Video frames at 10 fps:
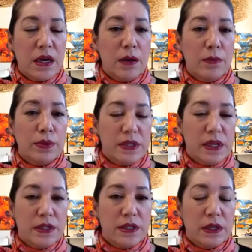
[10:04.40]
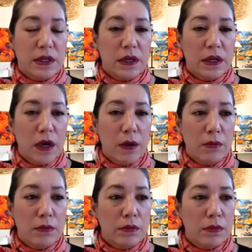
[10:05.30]
I'm presenting,
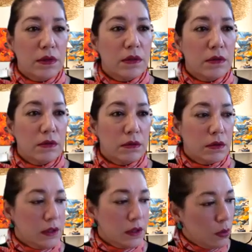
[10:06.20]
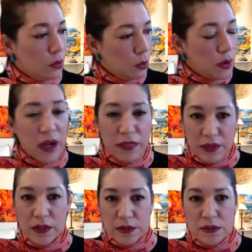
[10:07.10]
what I
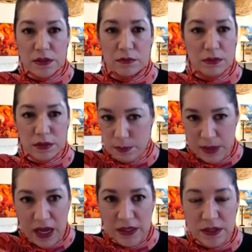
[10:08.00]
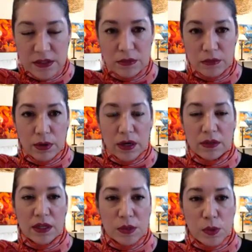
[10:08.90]
think is the best, right?
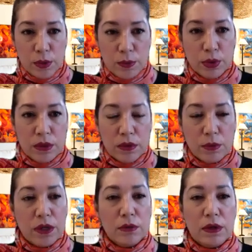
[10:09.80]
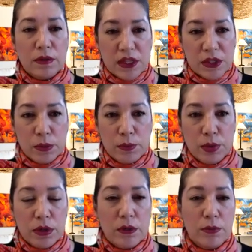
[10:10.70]
That's what we put in the rendering. That's what we put
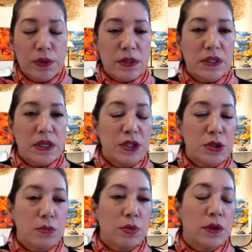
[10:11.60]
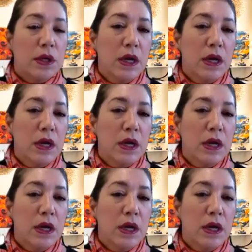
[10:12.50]
on the presentation board.